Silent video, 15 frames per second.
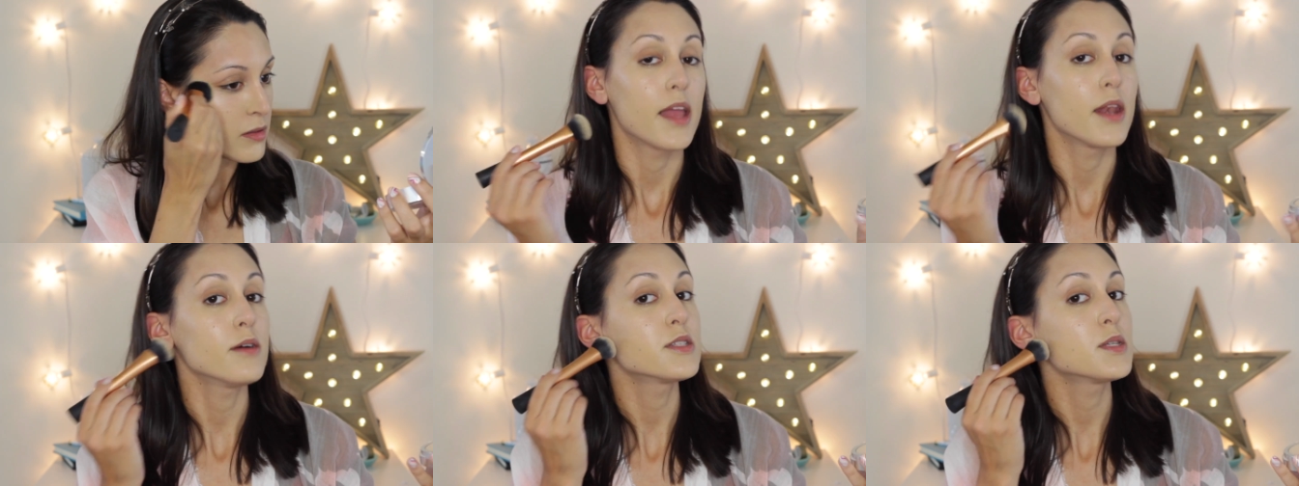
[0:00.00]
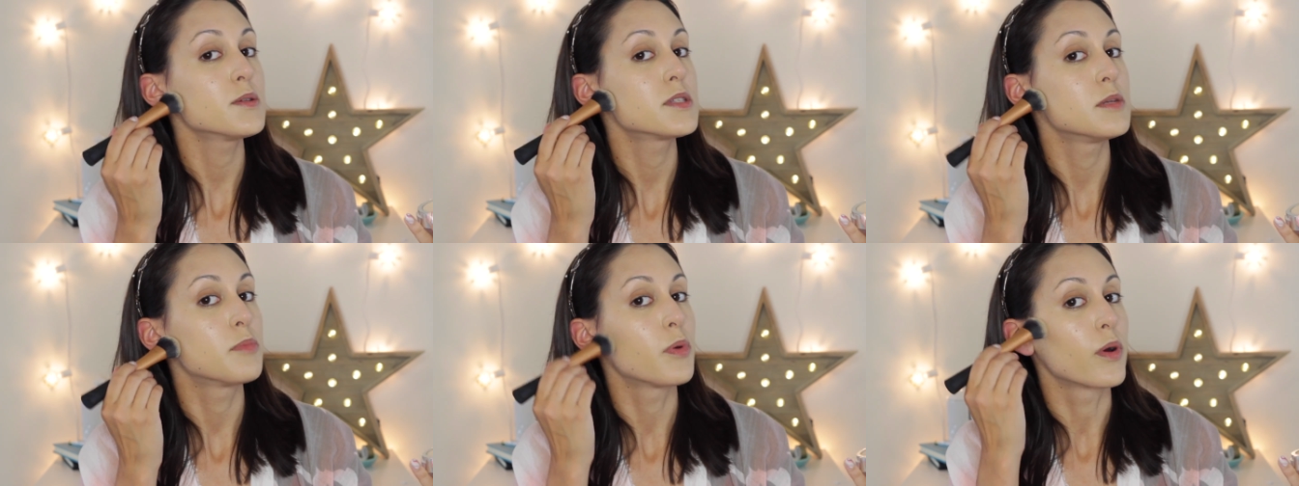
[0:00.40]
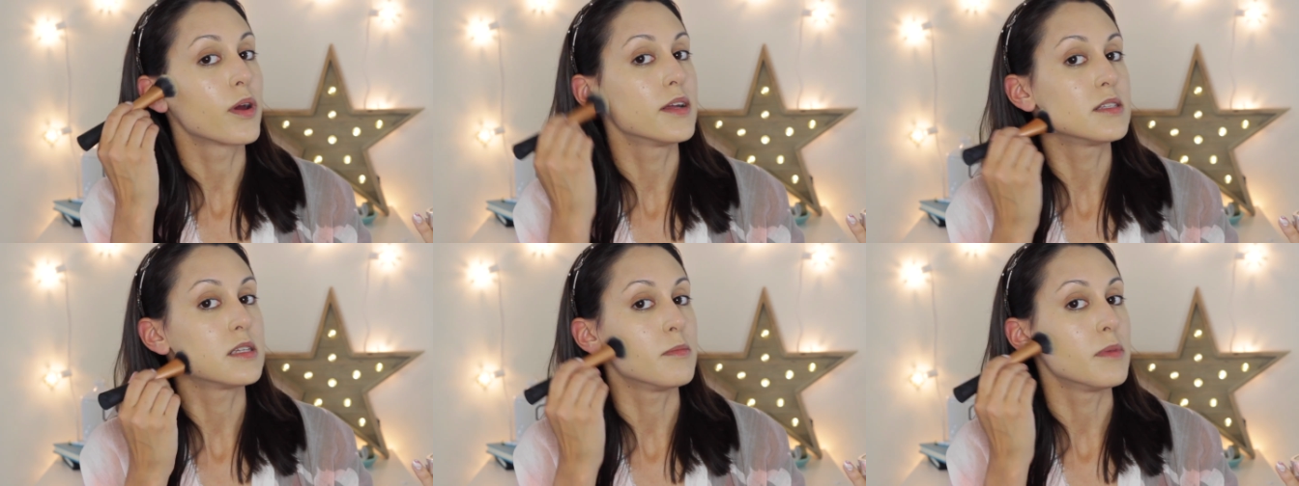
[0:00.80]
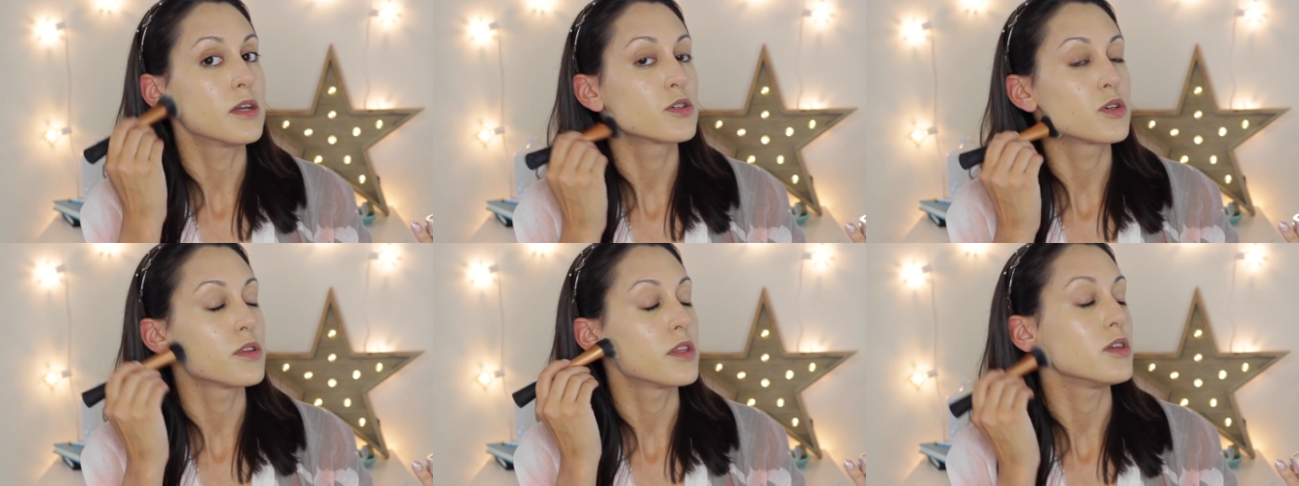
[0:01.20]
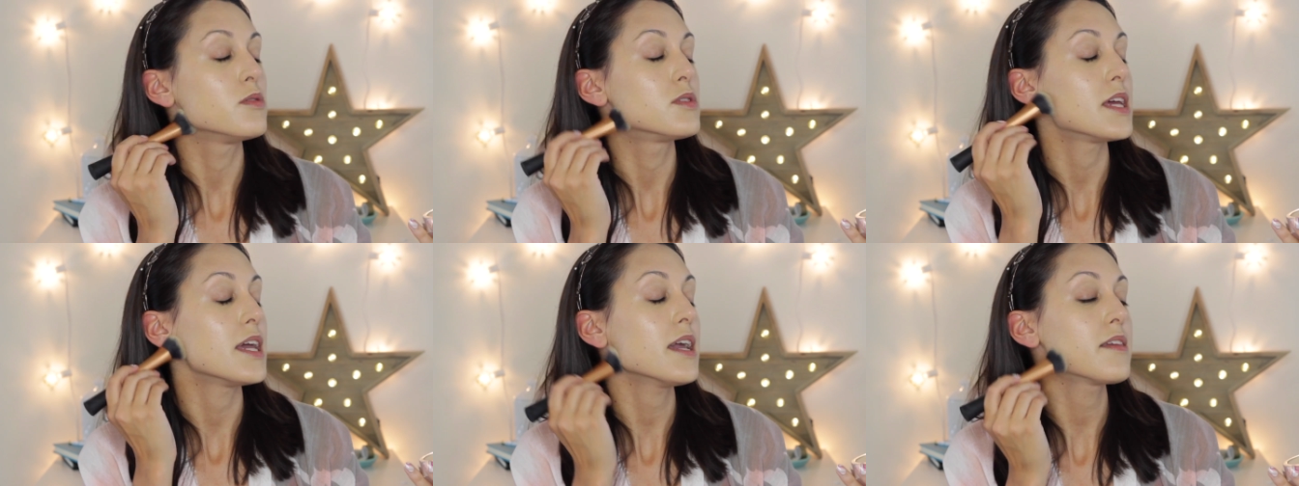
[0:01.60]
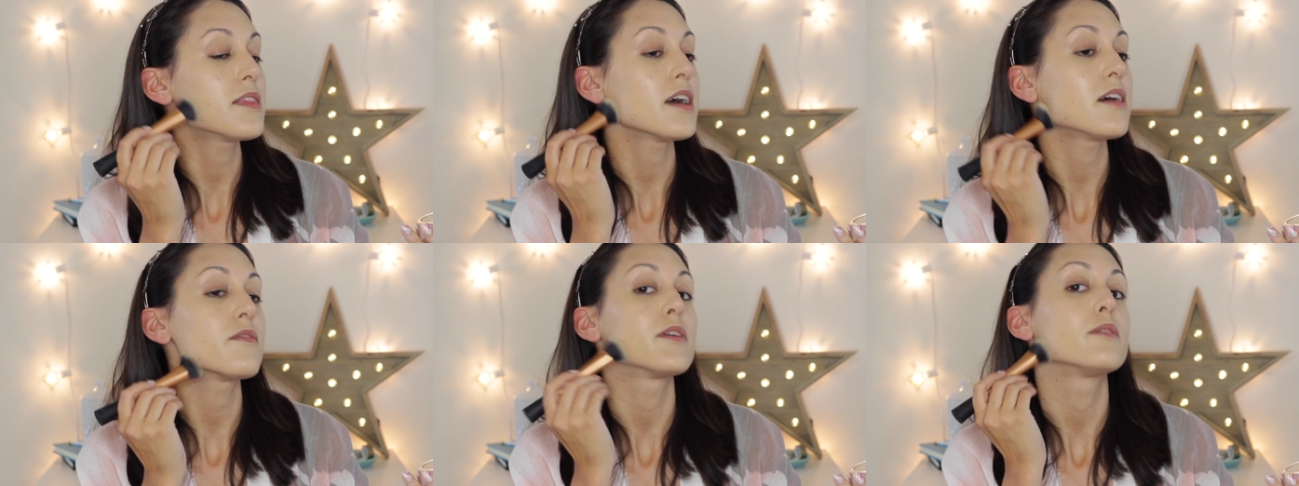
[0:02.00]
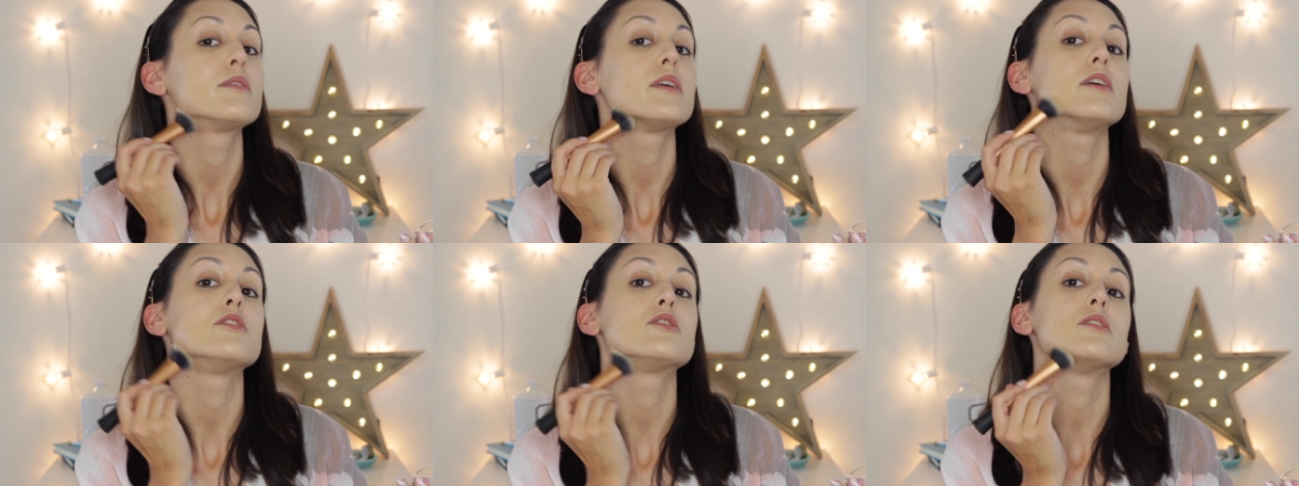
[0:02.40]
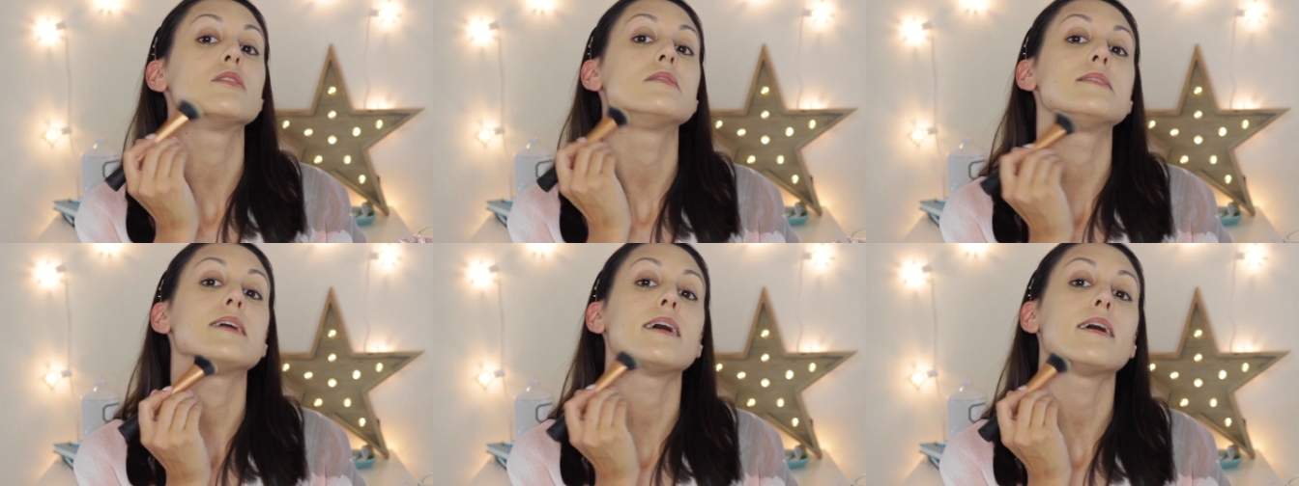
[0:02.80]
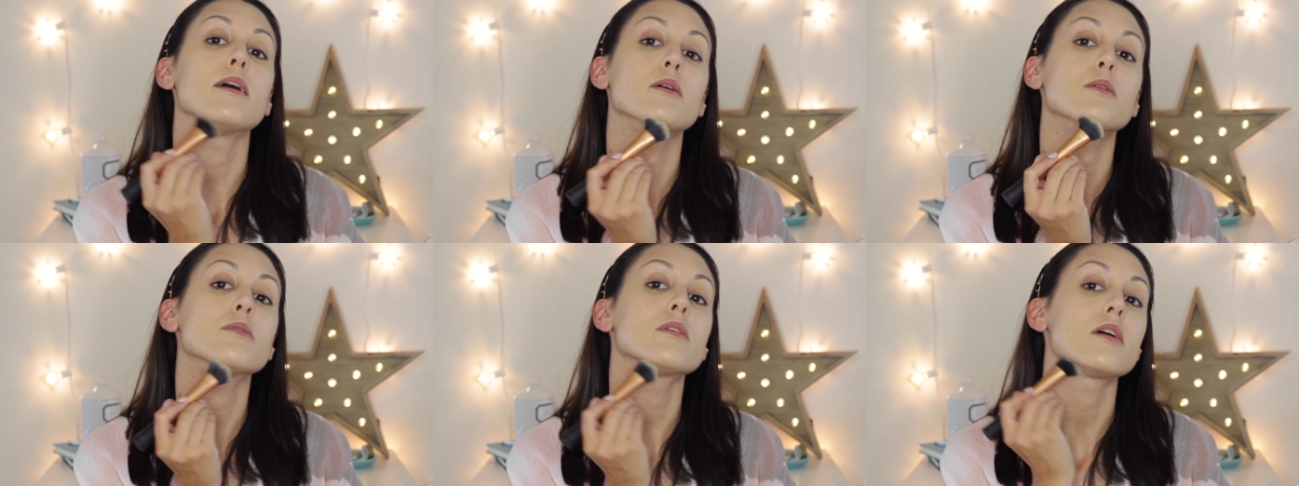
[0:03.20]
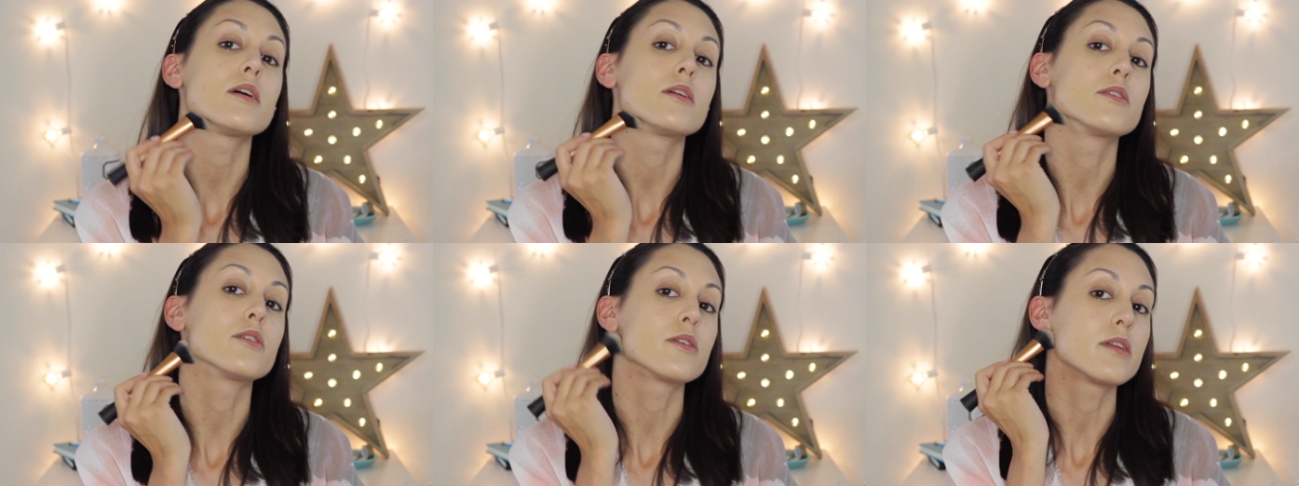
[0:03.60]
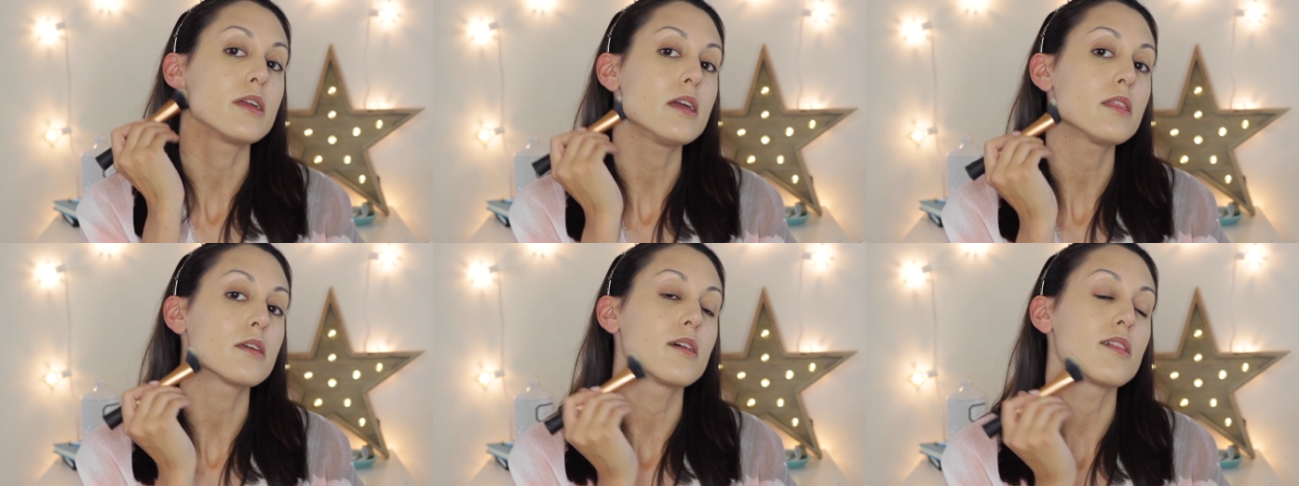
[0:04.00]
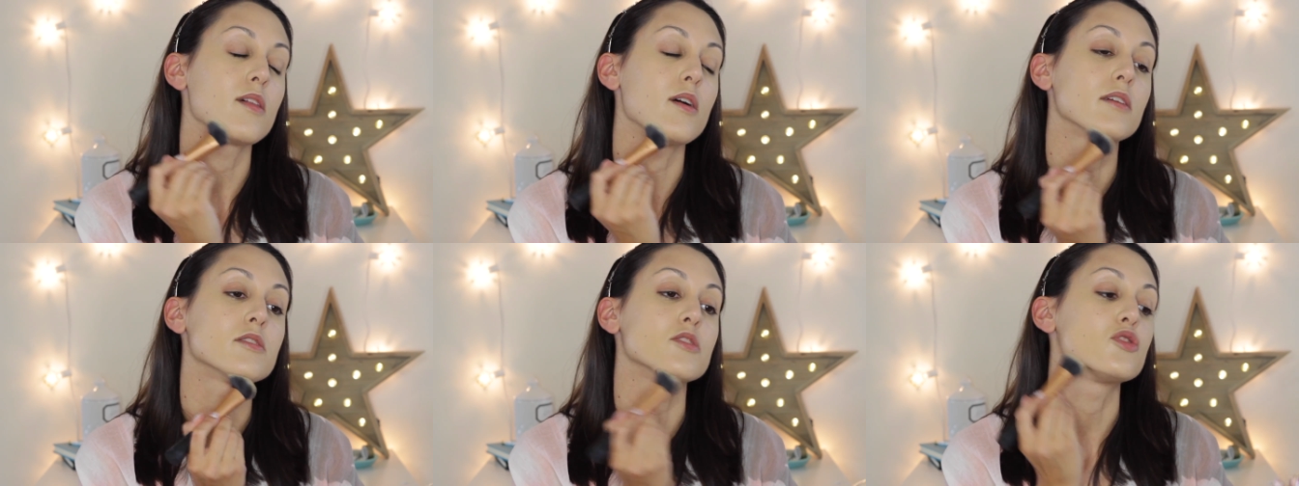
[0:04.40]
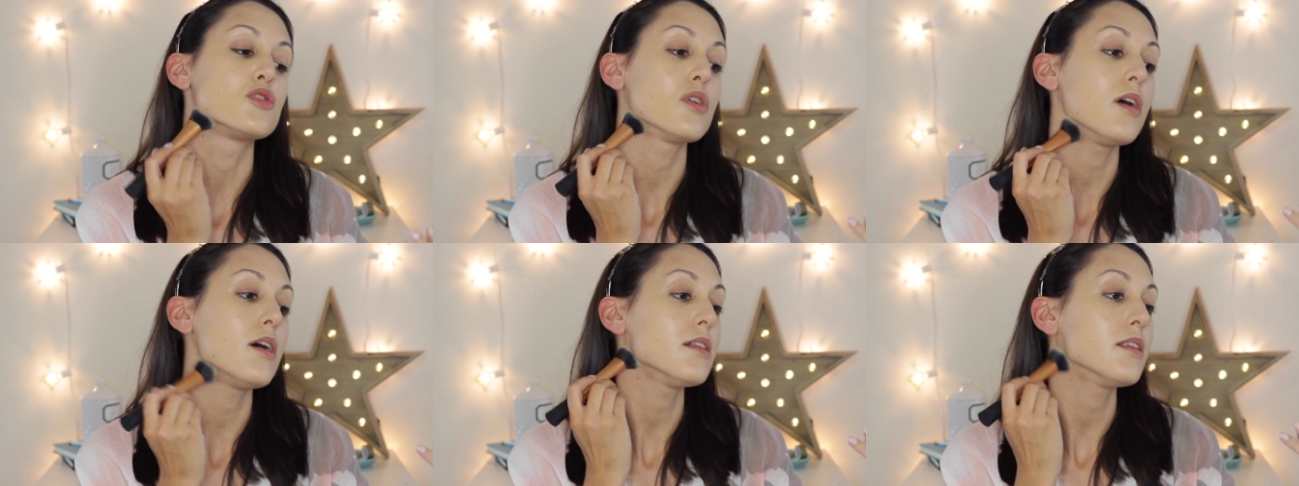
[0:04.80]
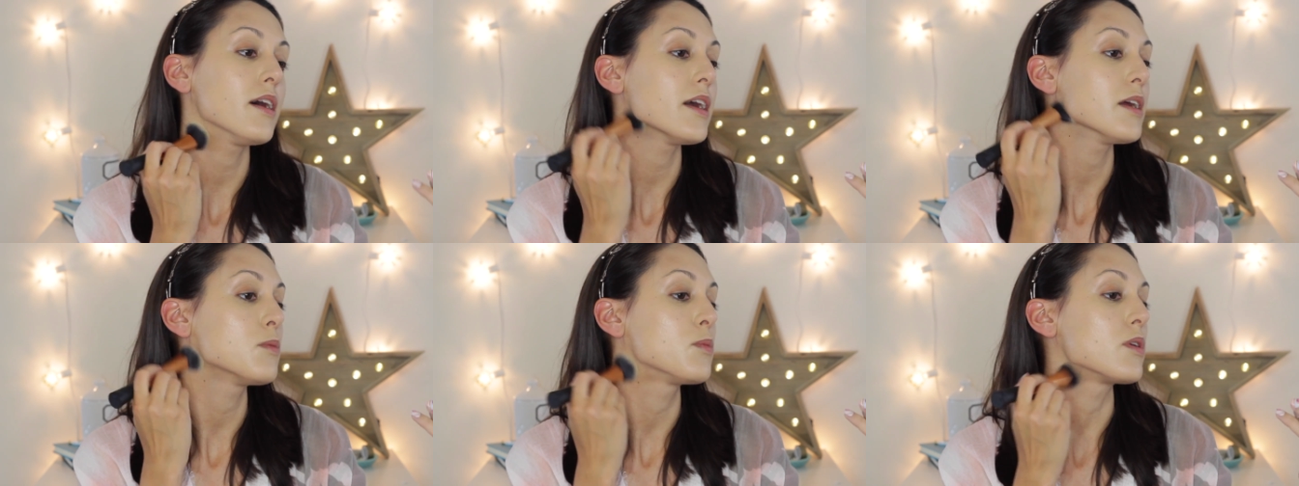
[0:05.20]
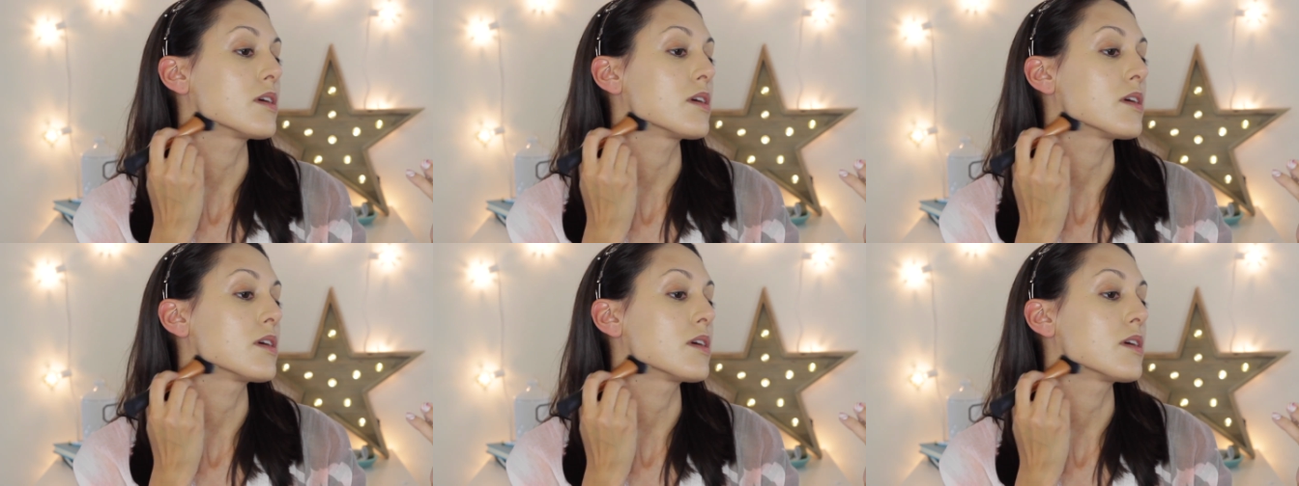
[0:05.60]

And also it's important to make sure that you take that foundation down underneath and along the jawline,